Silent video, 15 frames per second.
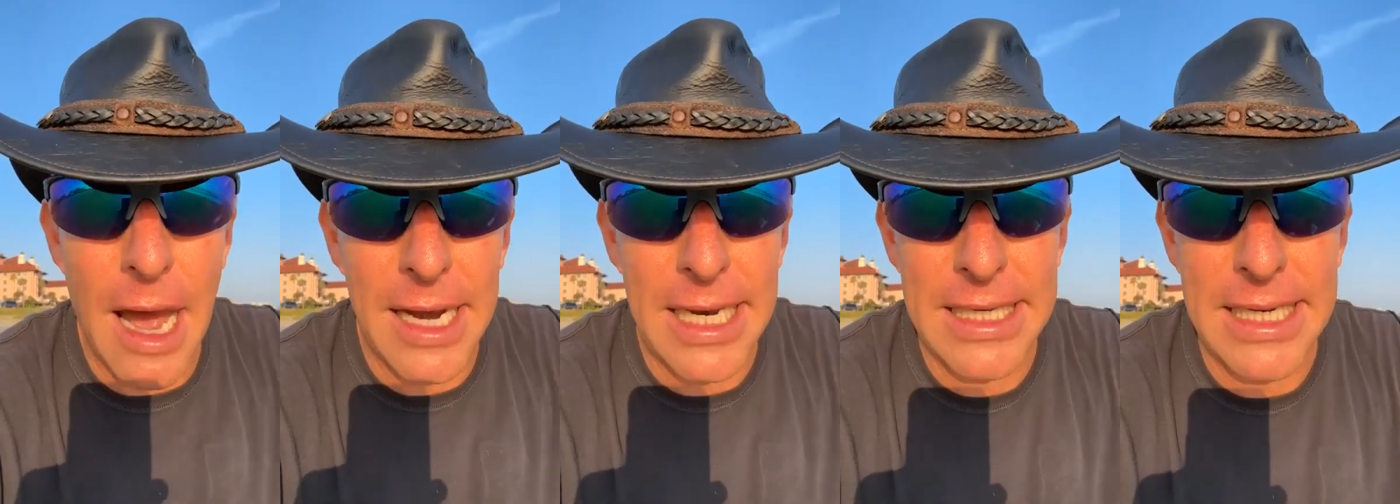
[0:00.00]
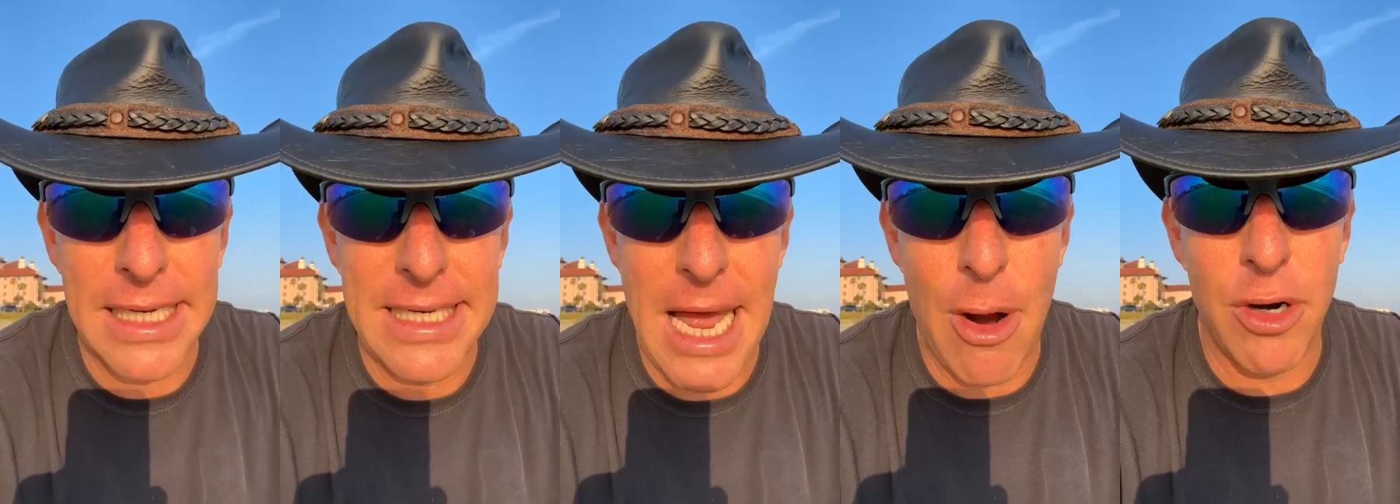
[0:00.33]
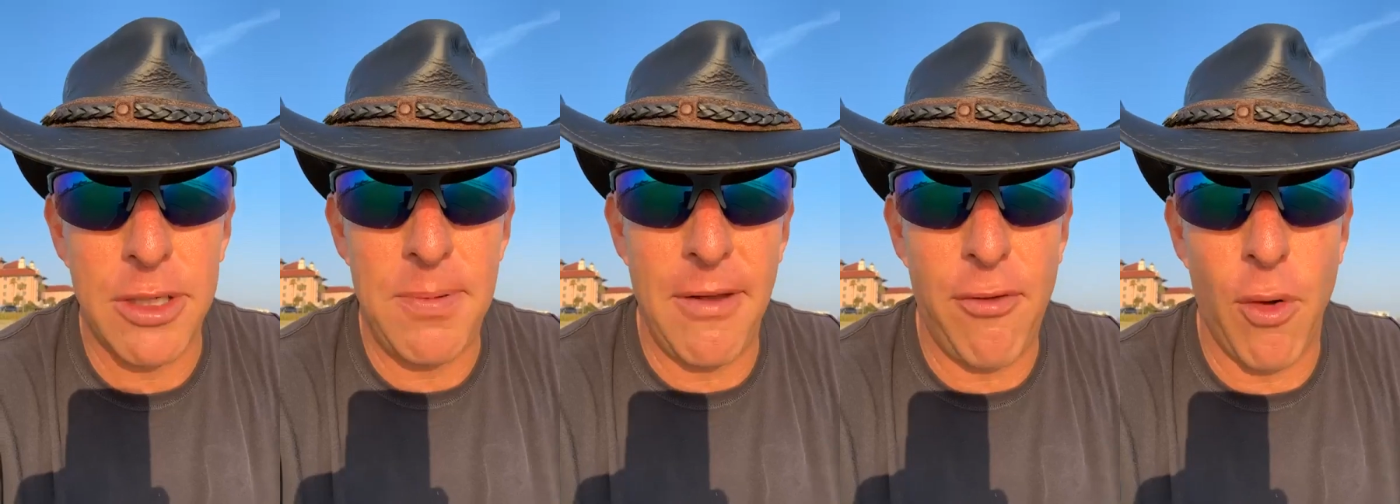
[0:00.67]
96
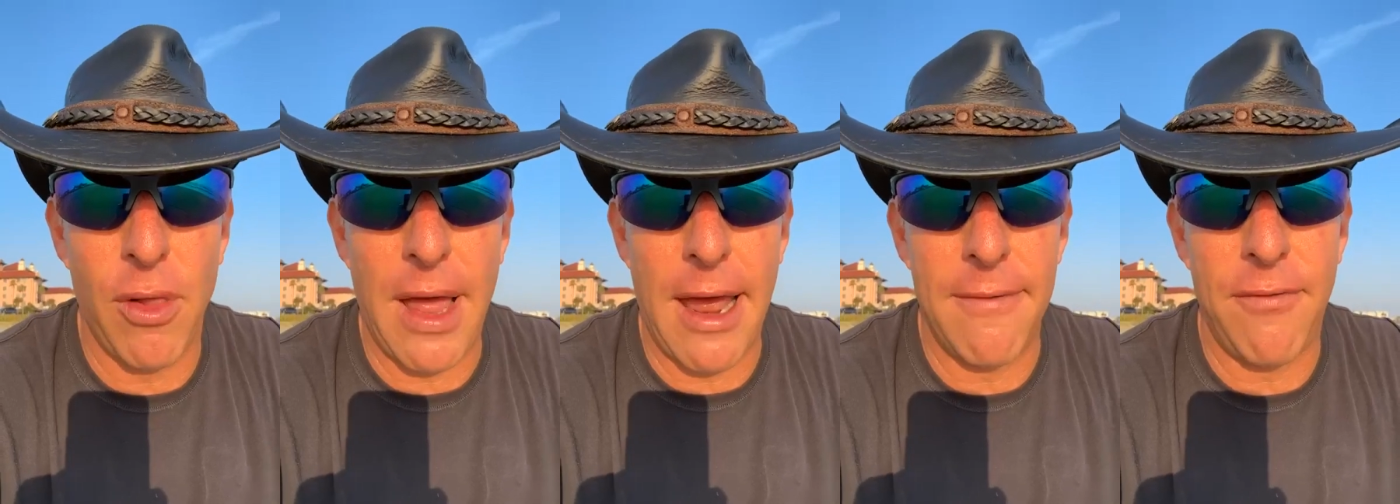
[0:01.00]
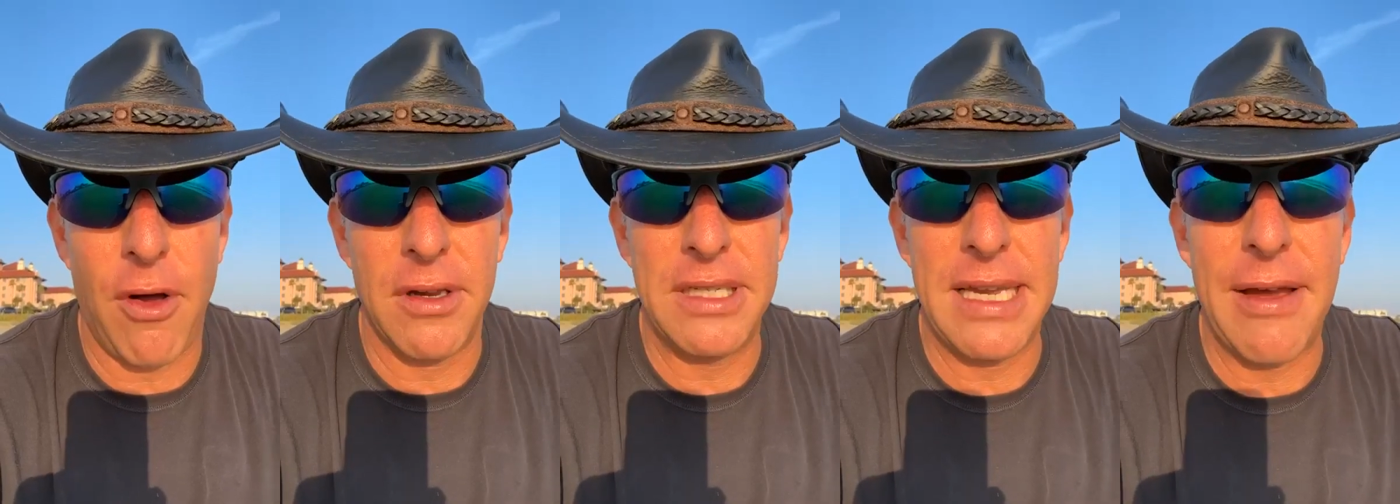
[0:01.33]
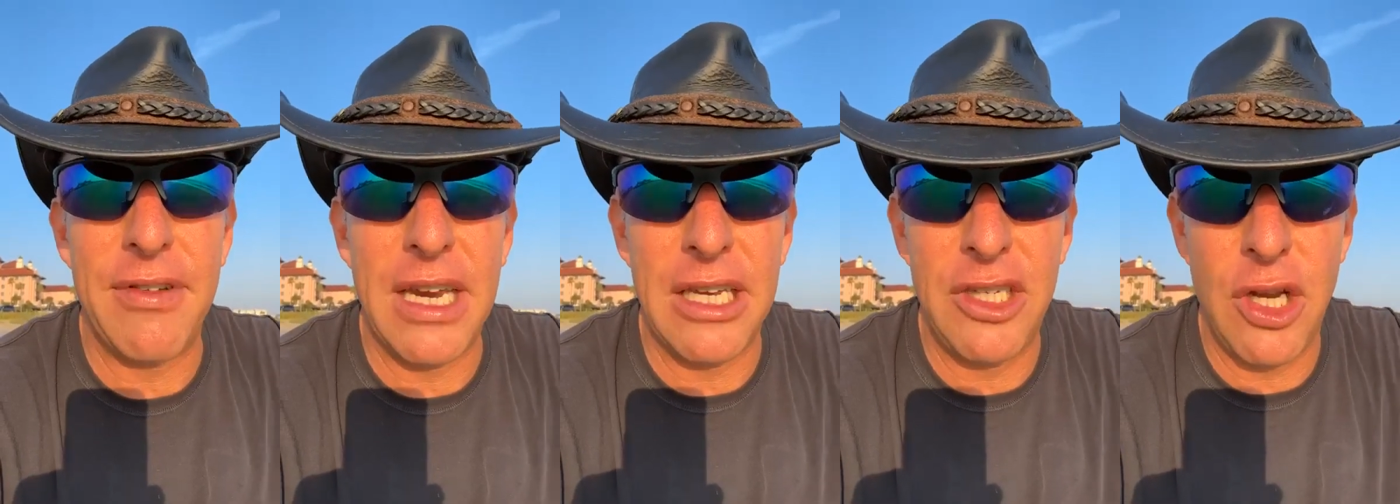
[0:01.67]
hours before landfall,
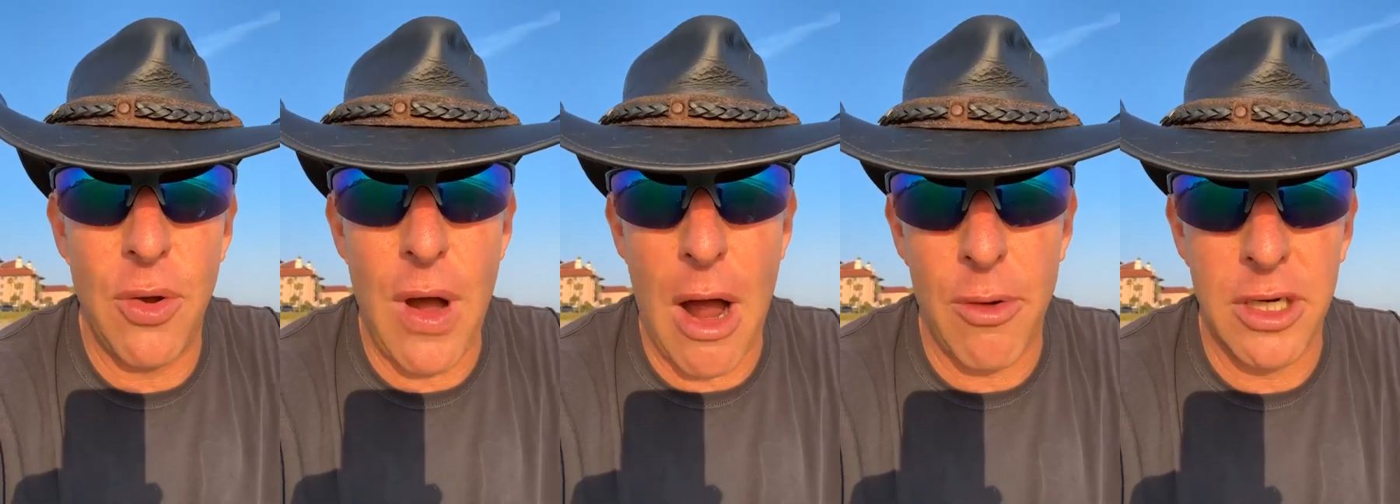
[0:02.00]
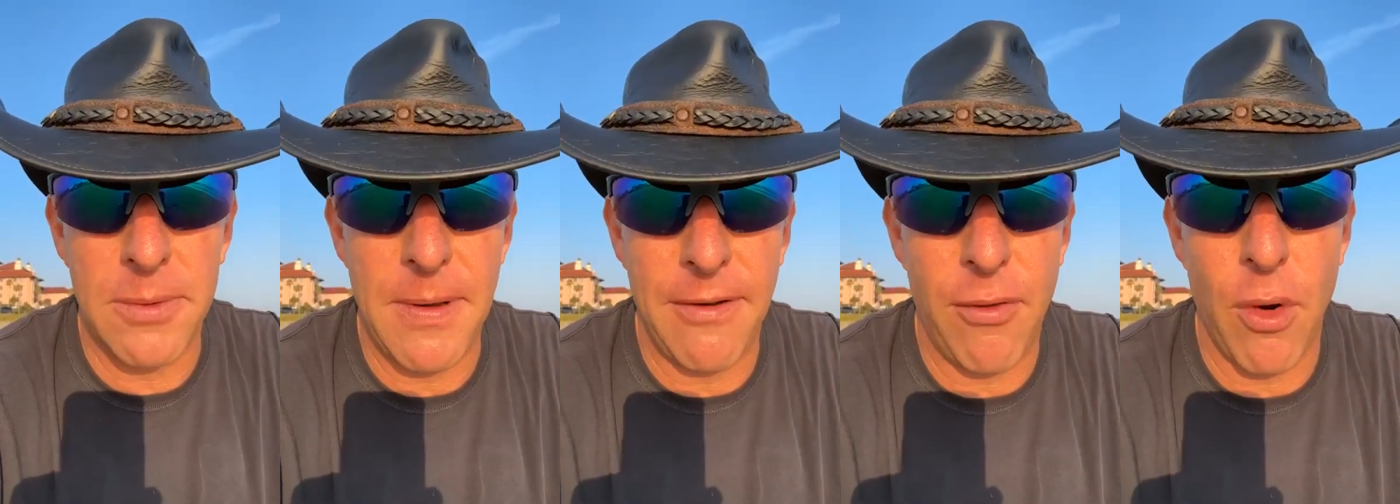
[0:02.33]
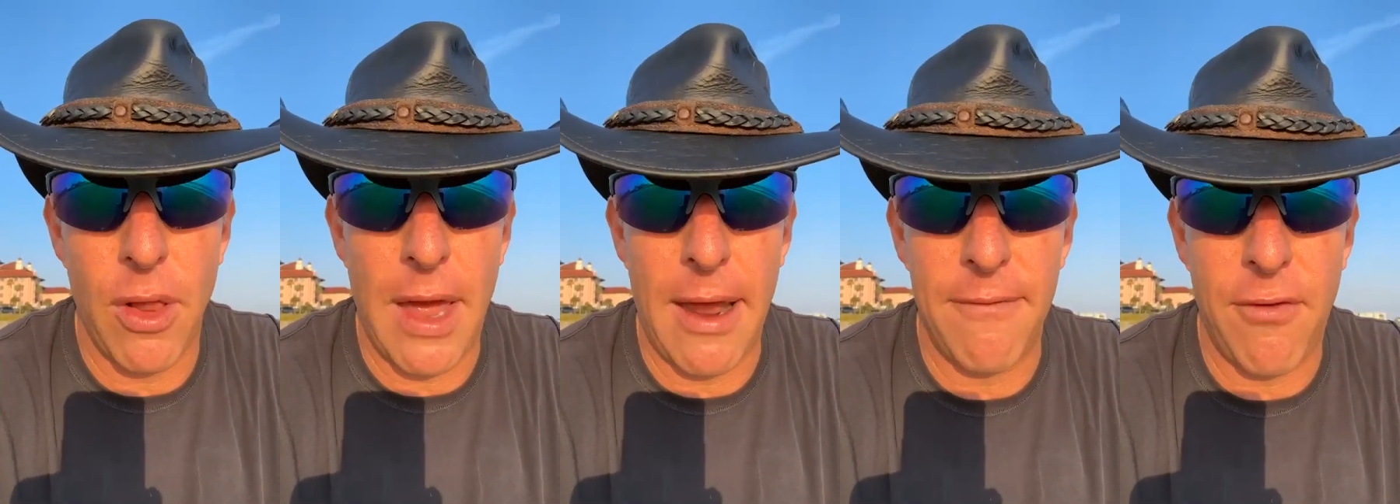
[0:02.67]
72 hours
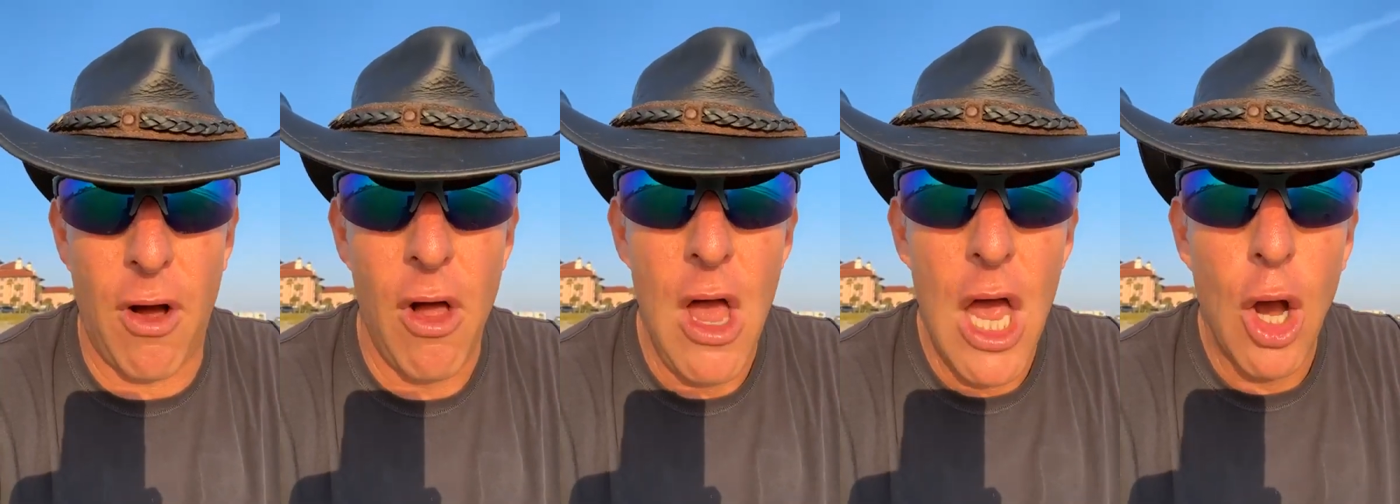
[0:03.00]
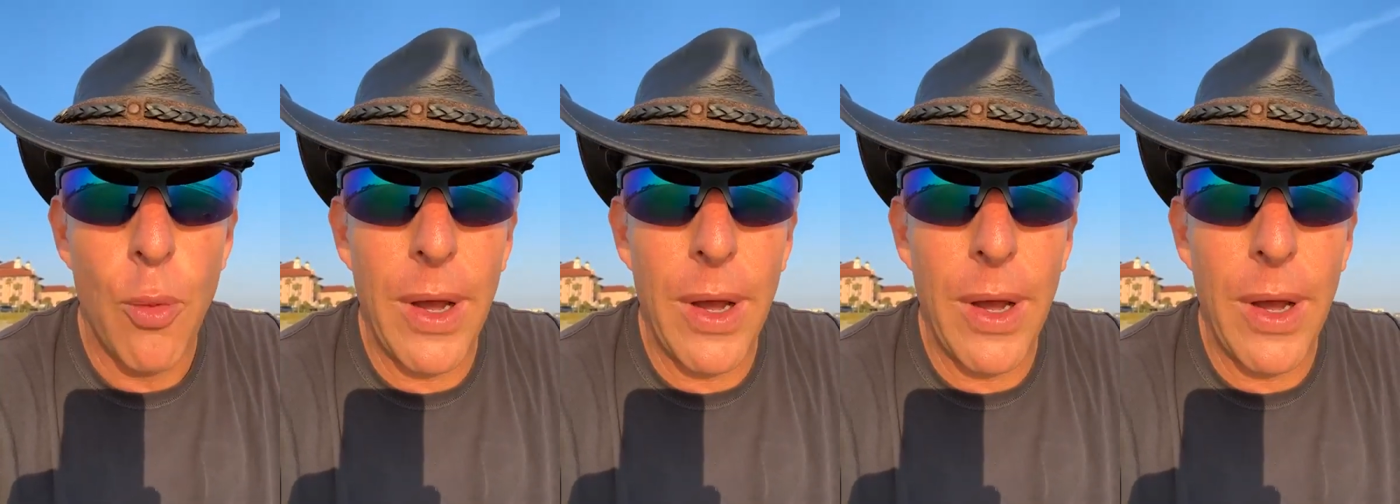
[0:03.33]
before landfall.